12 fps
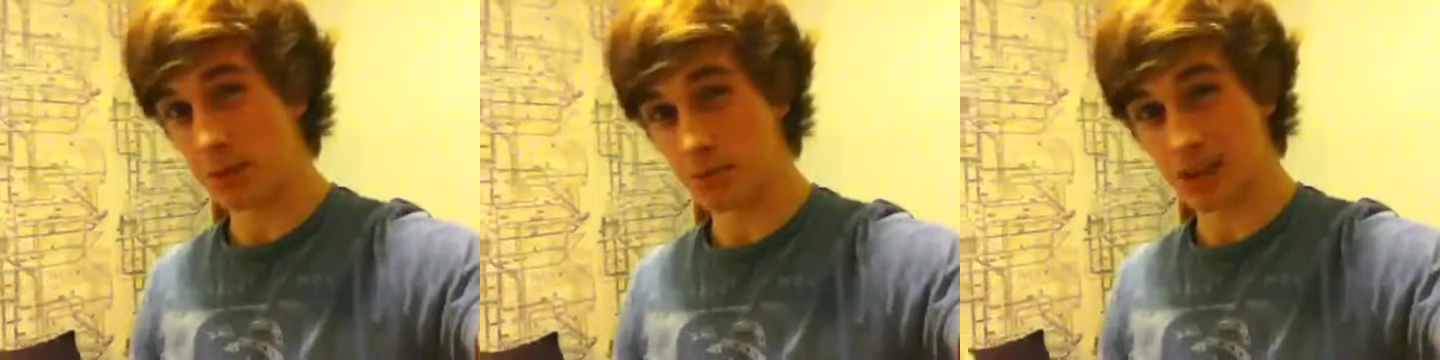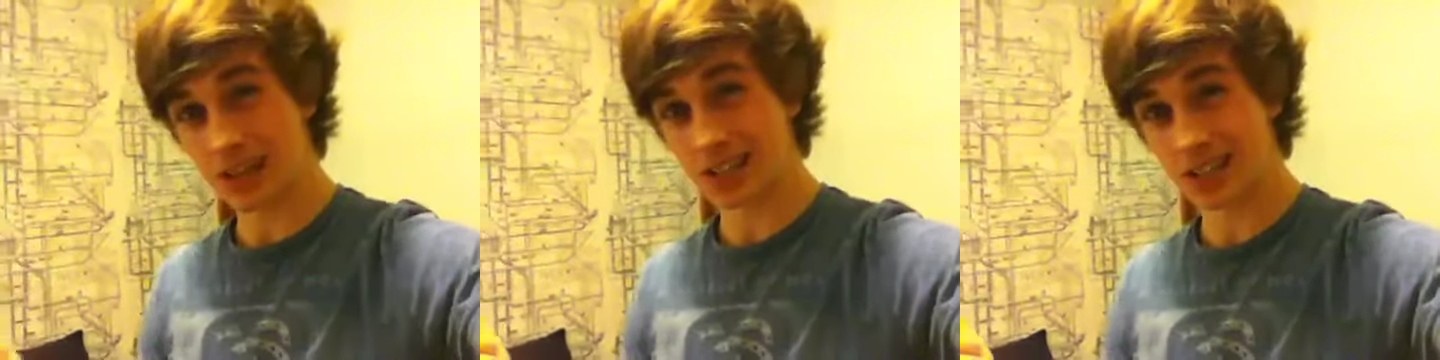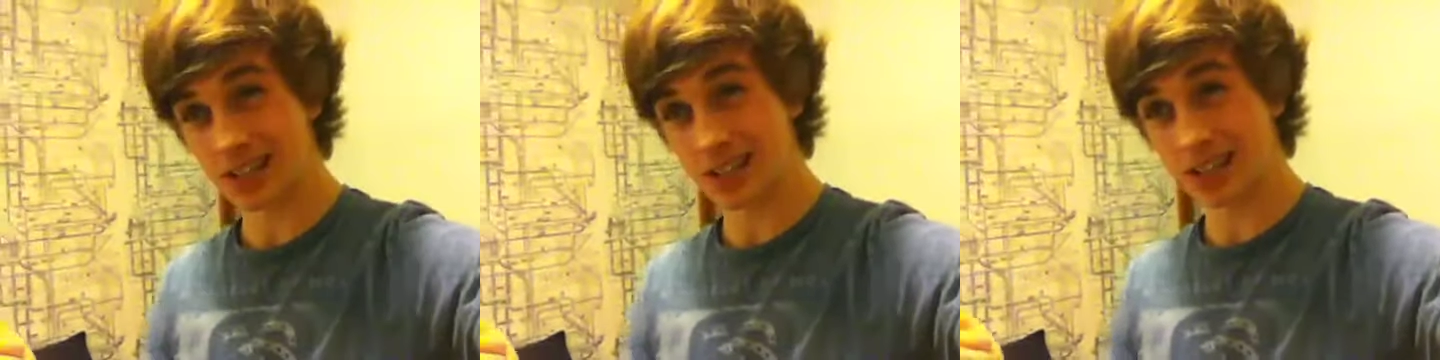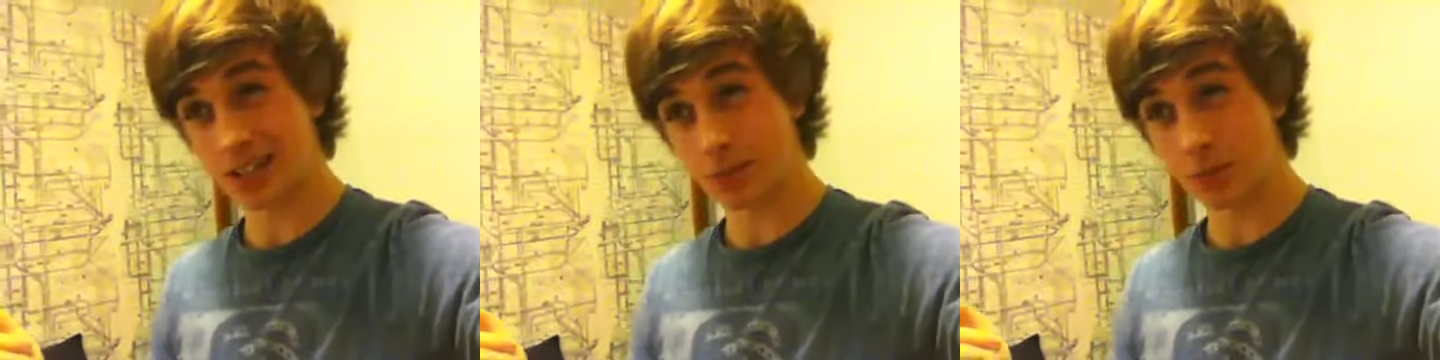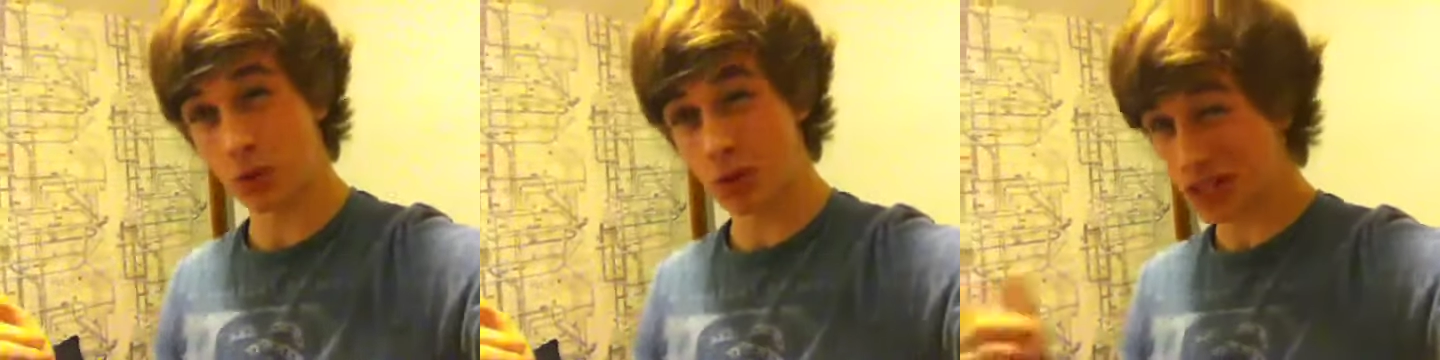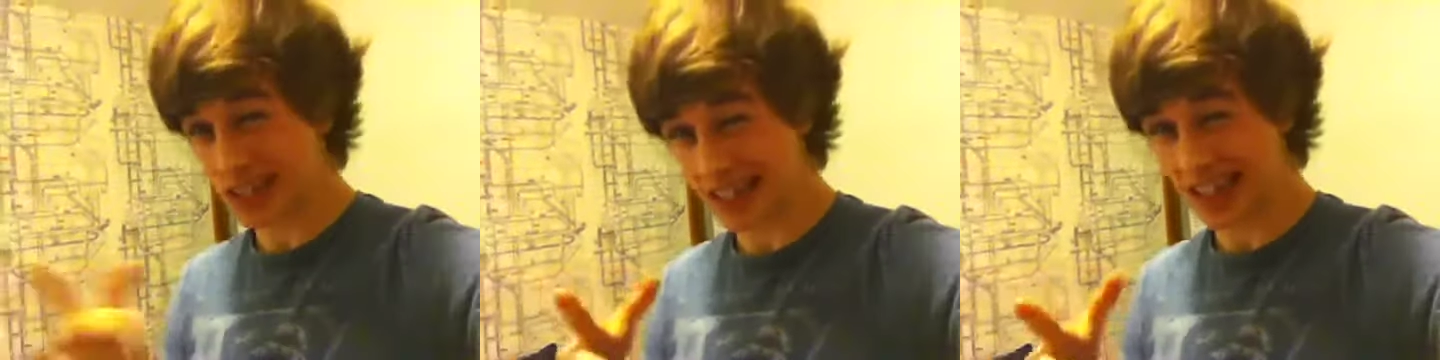Best
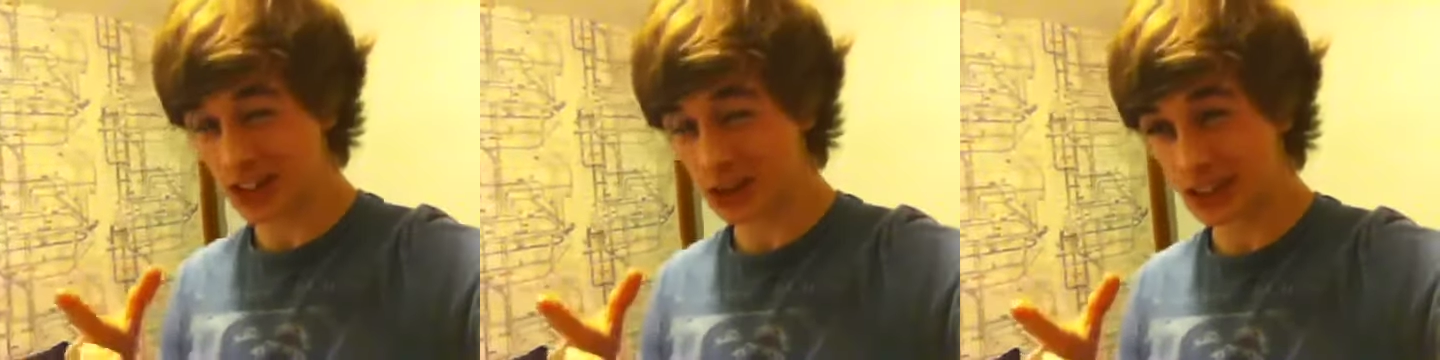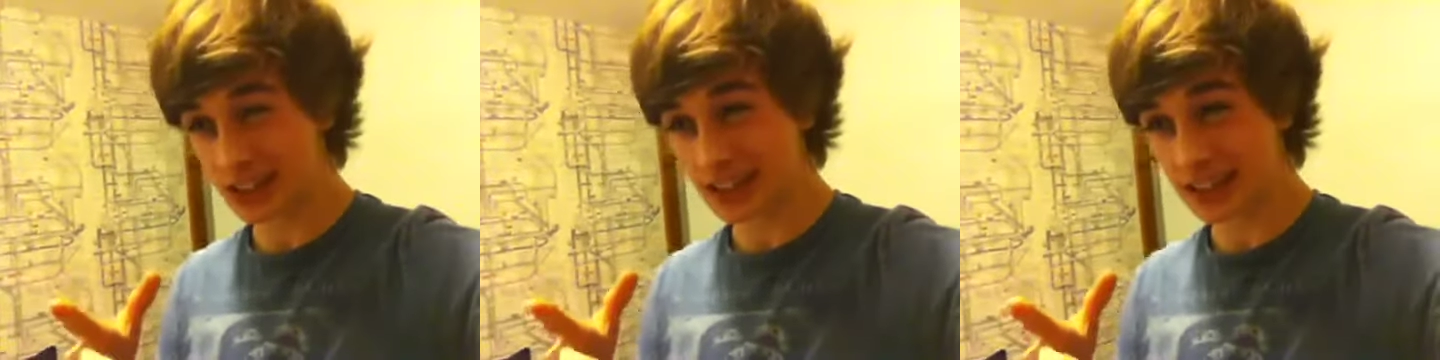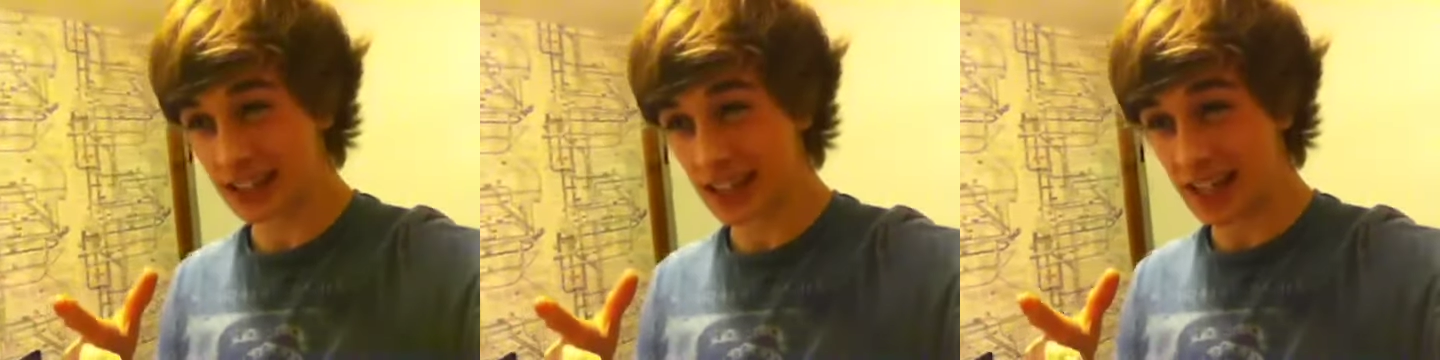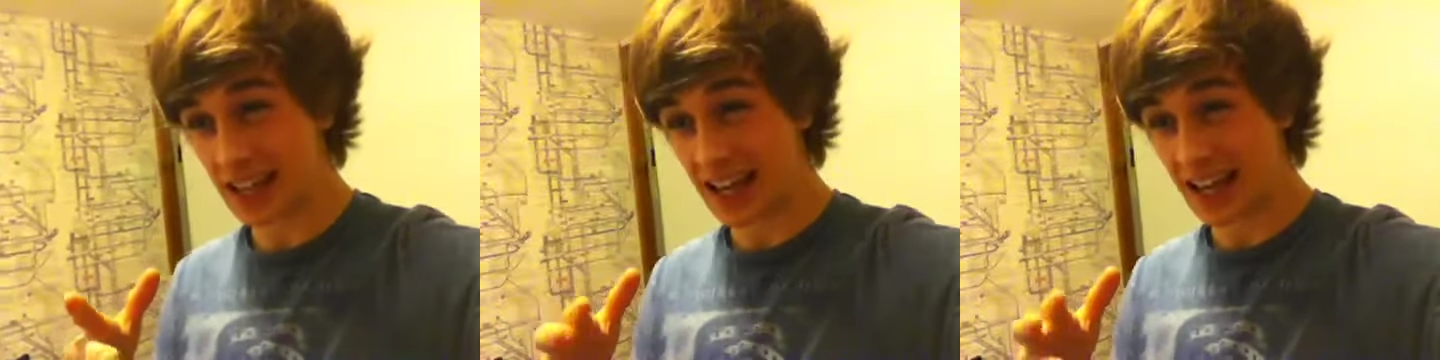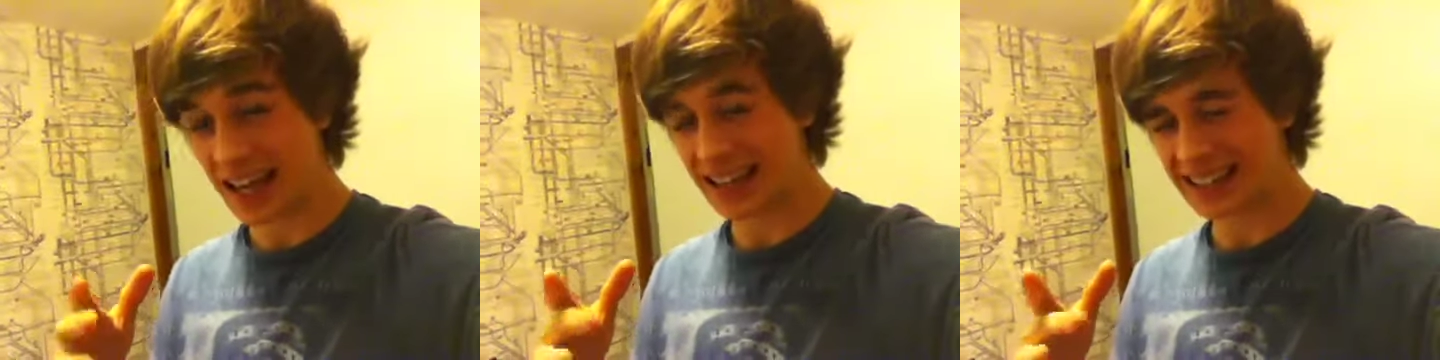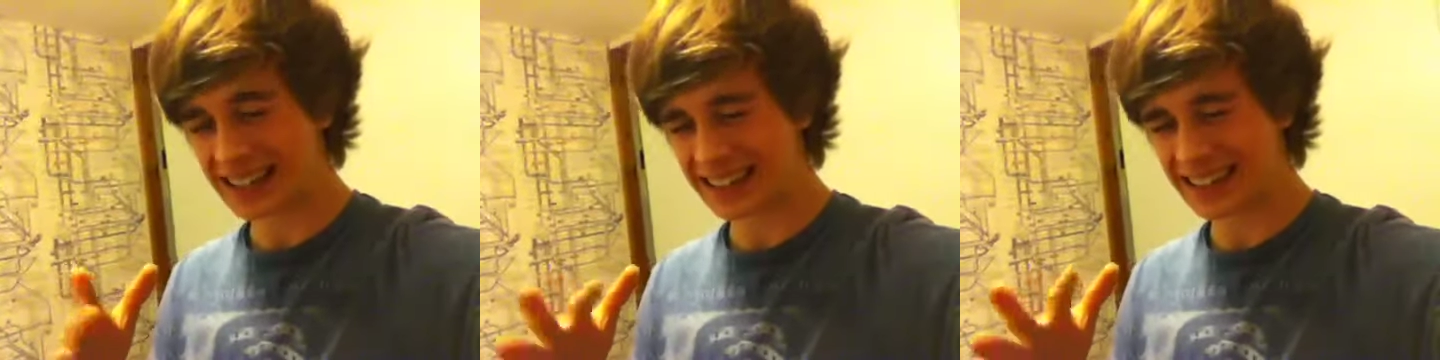Supporting Actress
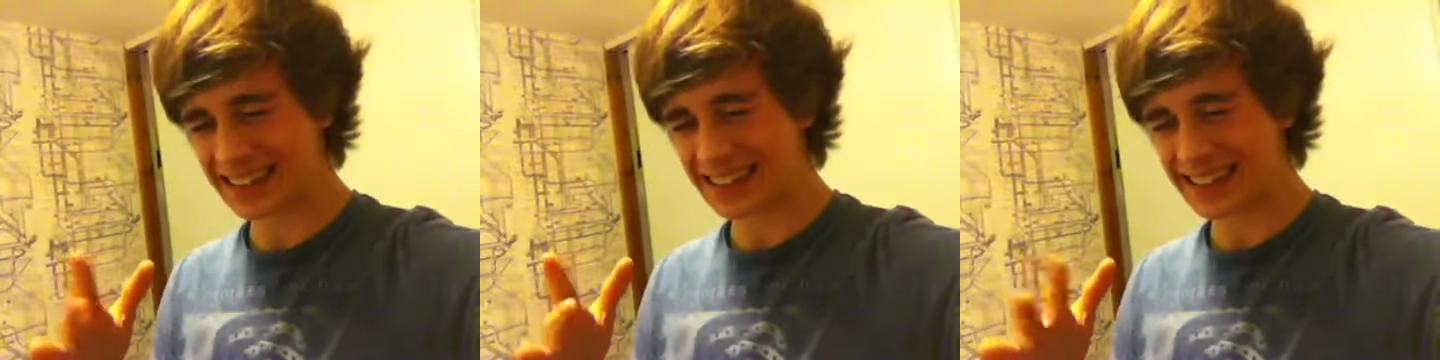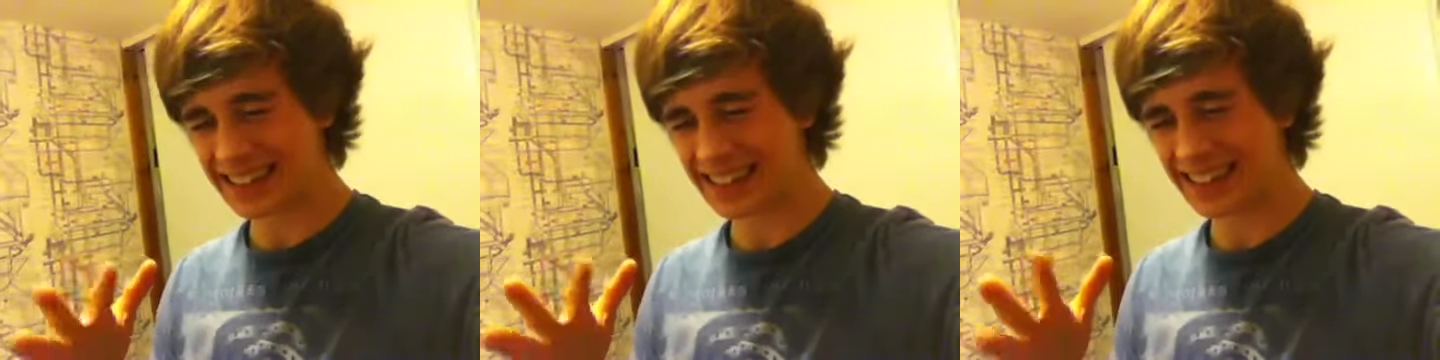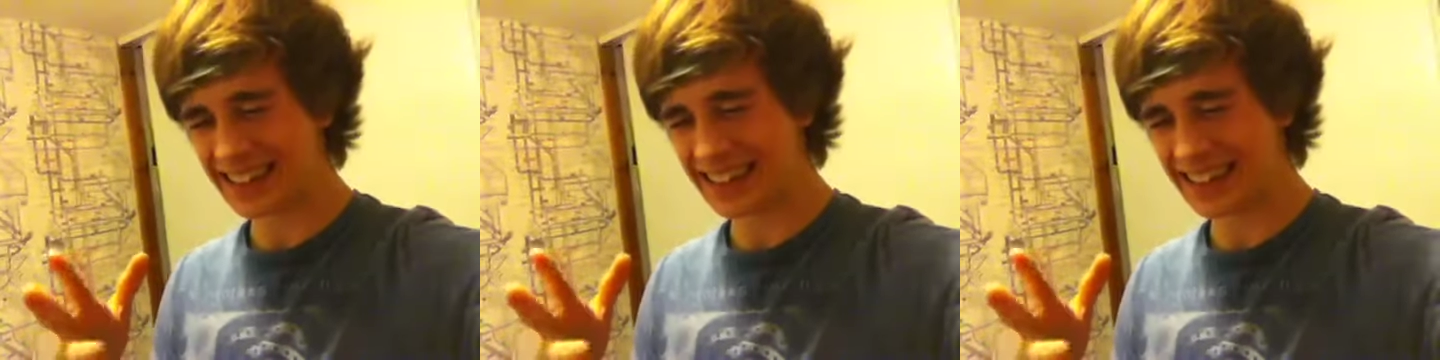at the